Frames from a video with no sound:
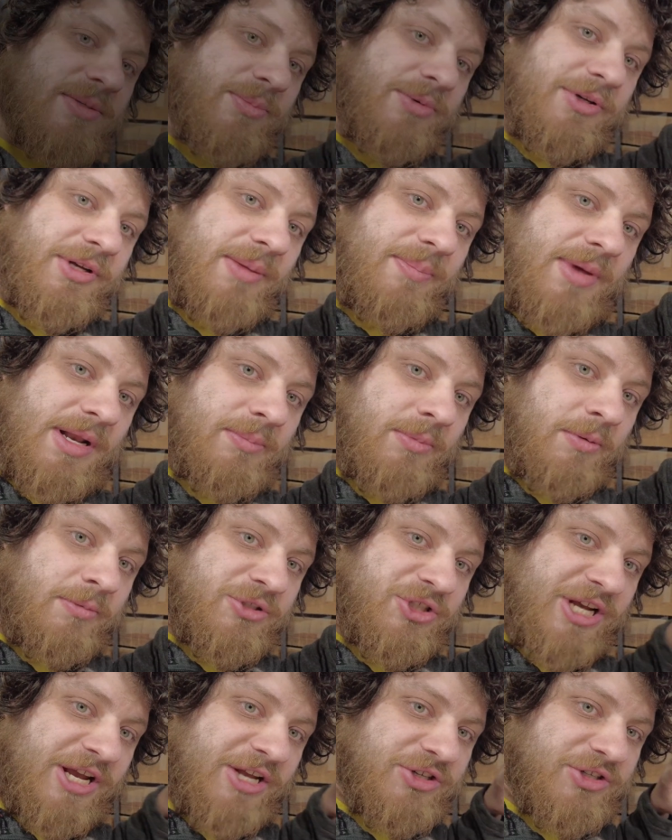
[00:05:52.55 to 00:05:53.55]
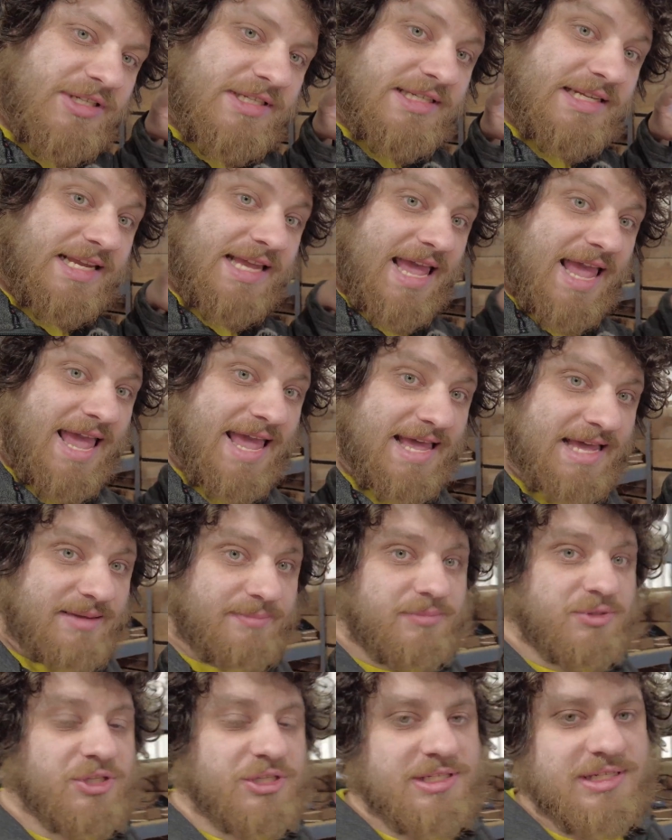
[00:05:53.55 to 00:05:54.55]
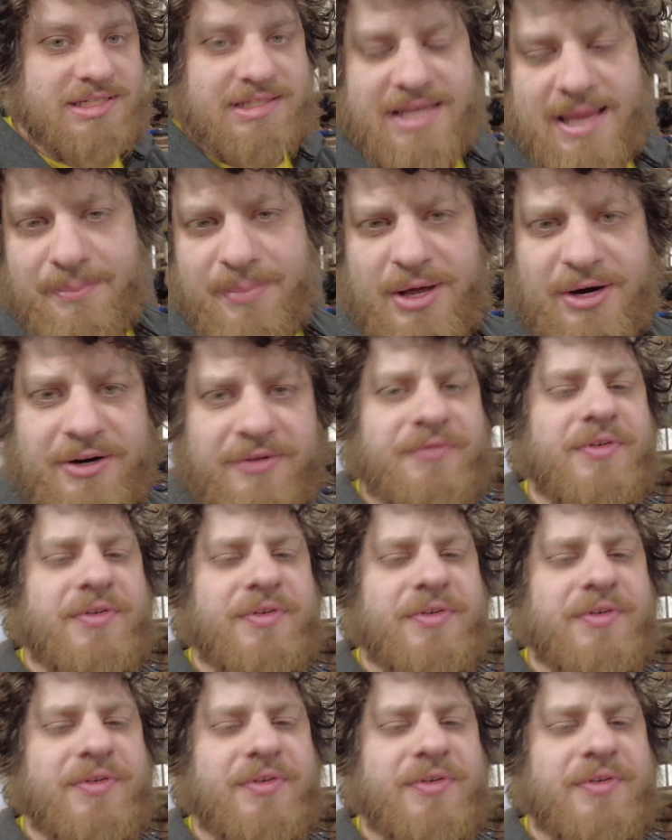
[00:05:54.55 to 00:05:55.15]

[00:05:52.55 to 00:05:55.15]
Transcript: some really minimal changes to cam just to get better